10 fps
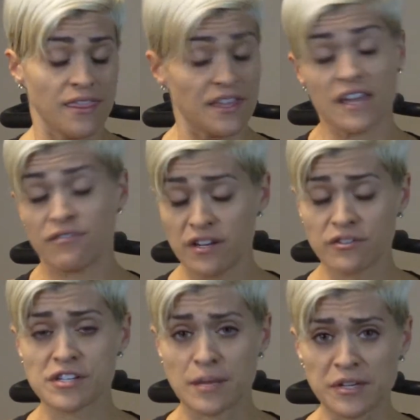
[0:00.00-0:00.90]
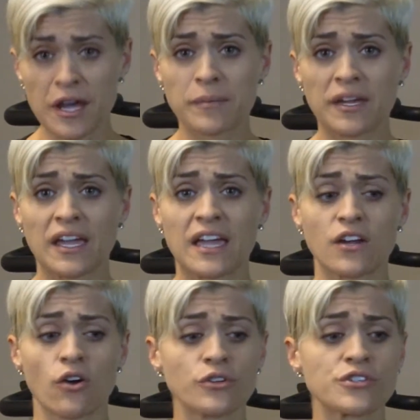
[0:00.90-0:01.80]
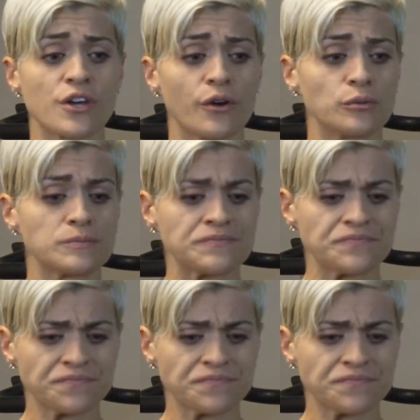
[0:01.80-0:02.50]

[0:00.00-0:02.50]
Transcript: that I've never stopped coming. And also,